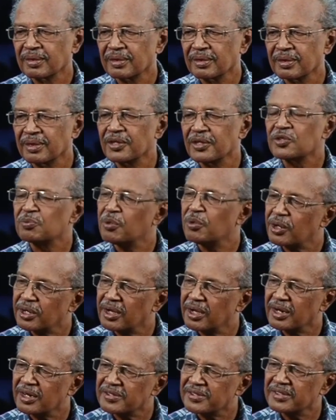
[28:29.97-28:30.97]
It's more or
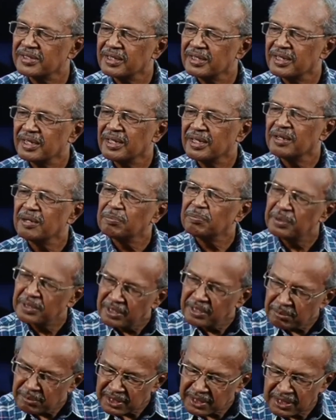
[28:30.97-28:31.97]
less
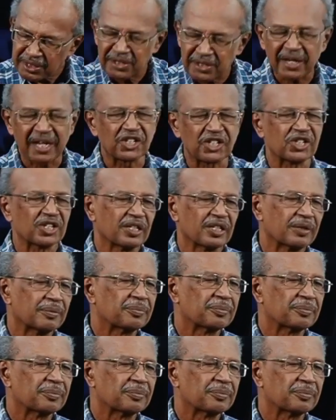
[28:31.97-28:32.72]
permanent action.